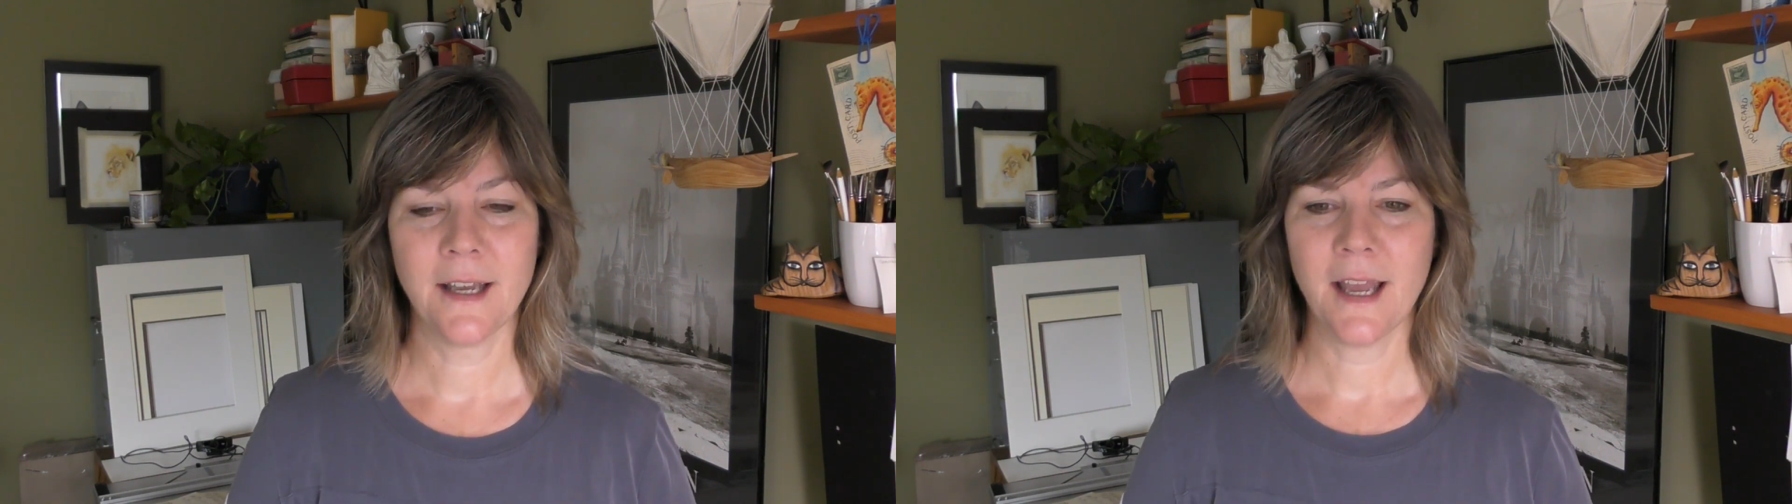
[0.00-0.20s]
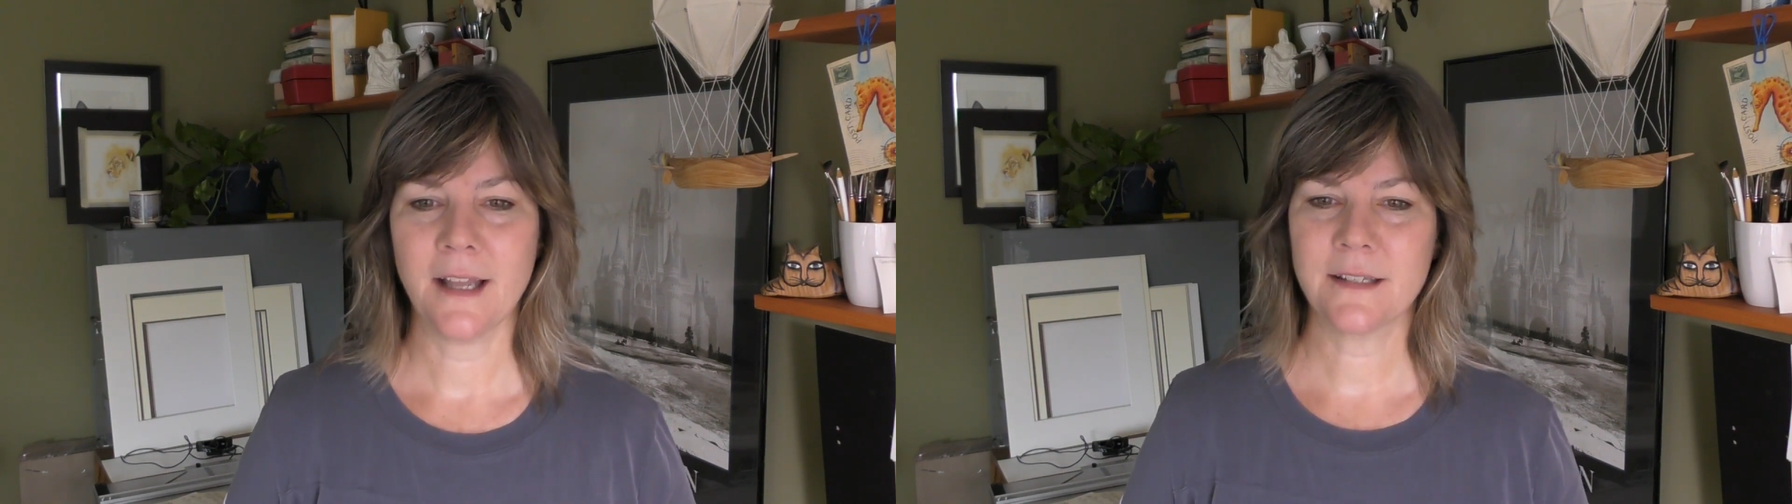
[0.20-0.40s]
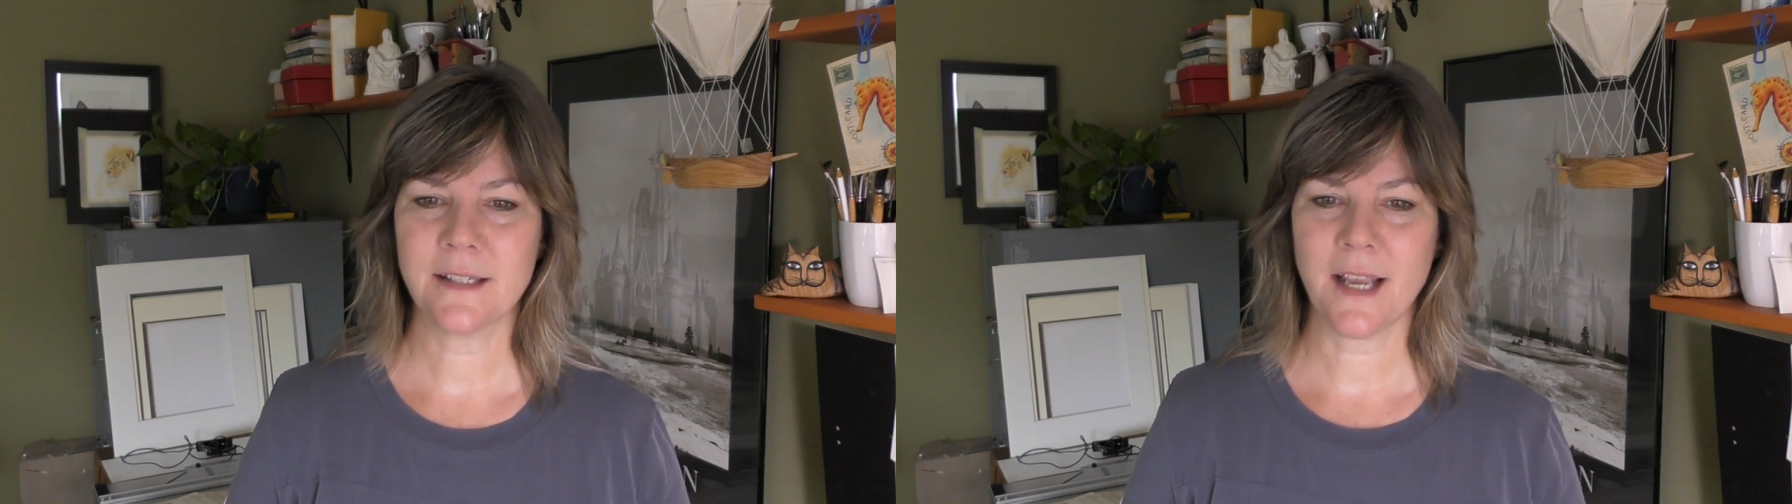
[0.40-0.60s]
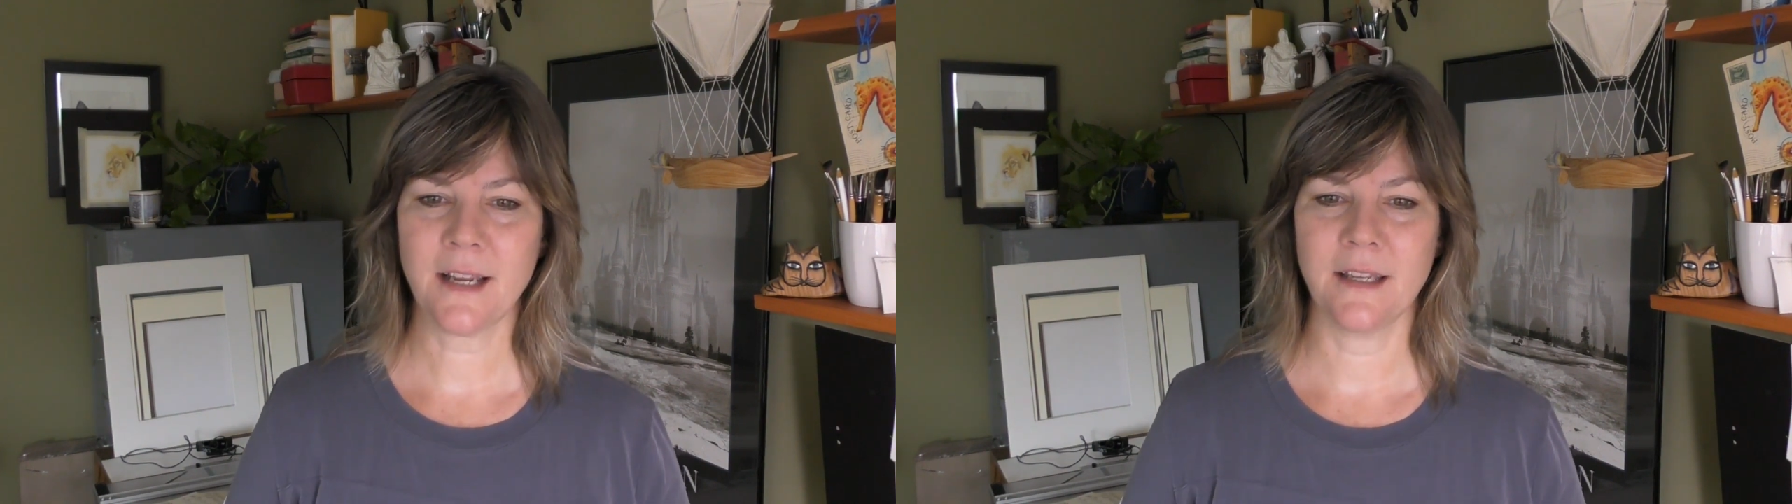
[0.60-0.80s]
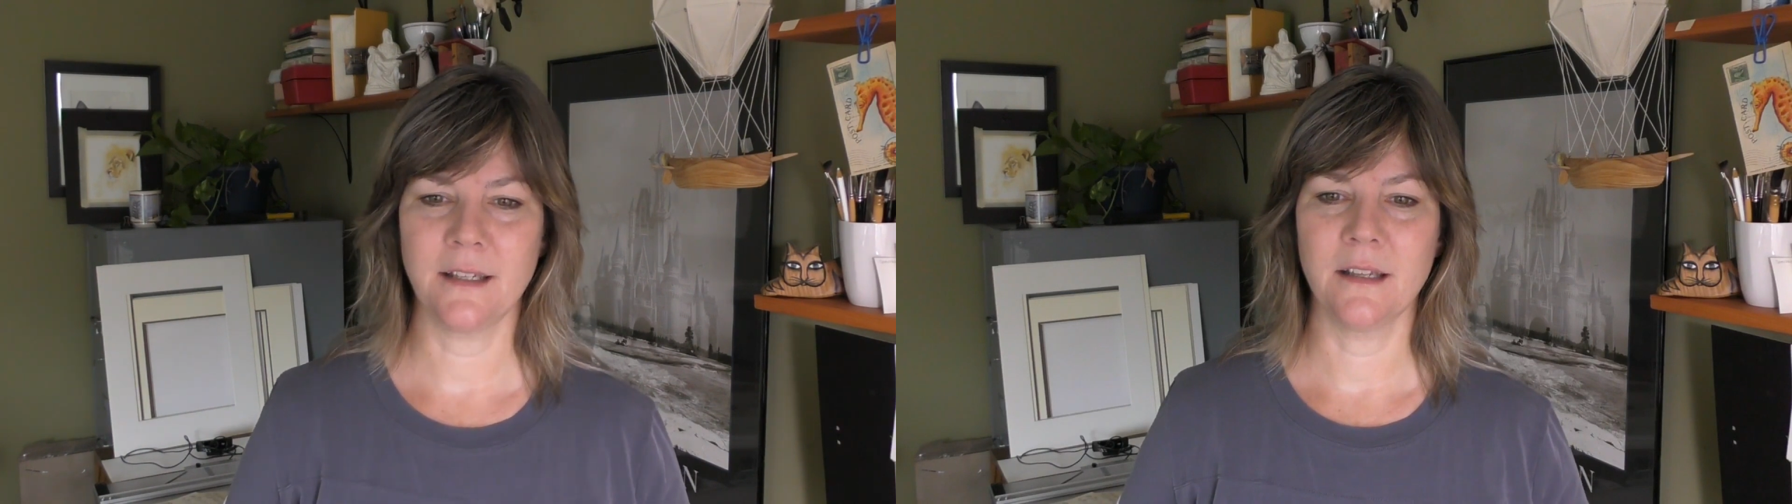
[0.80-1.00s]
And
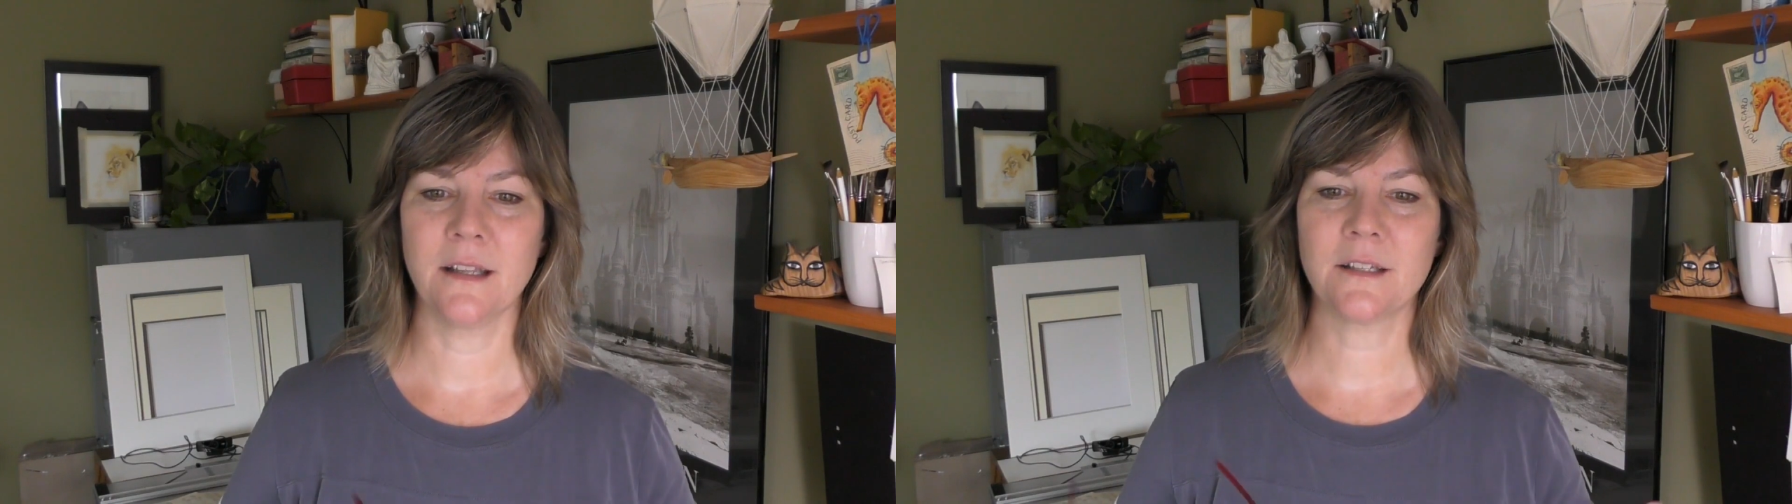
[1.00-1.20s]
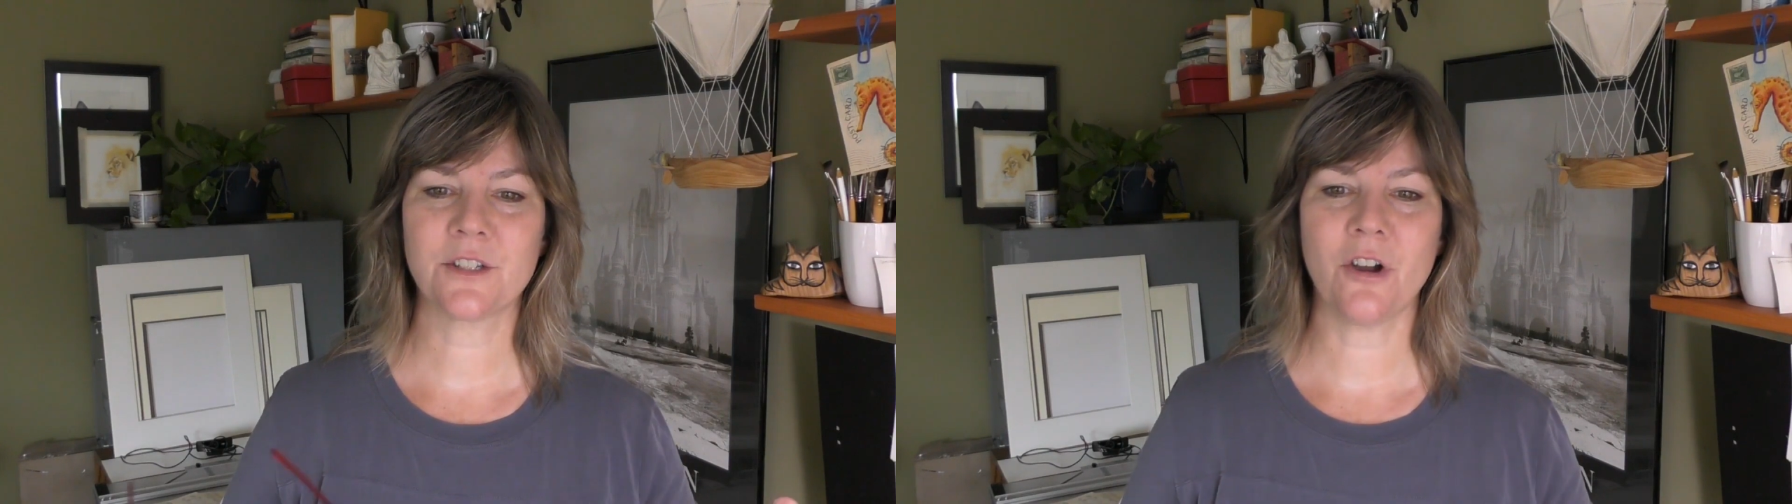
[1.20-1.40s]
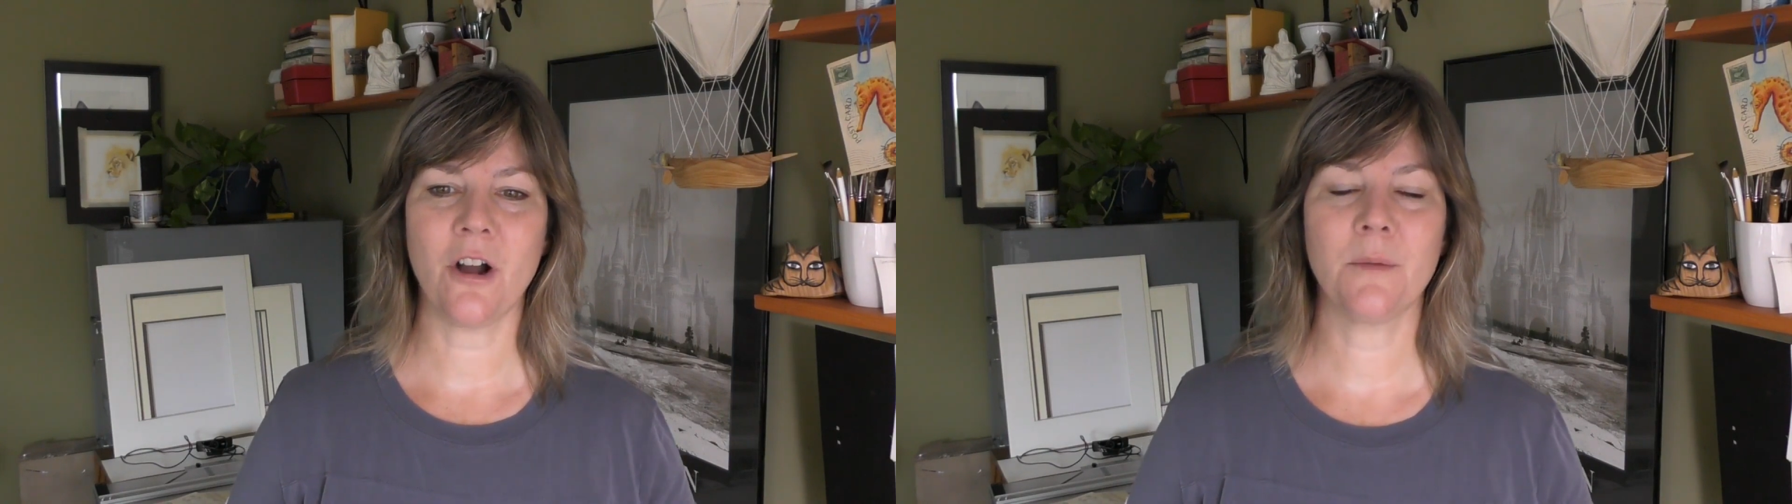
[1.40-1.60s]
second, let's talk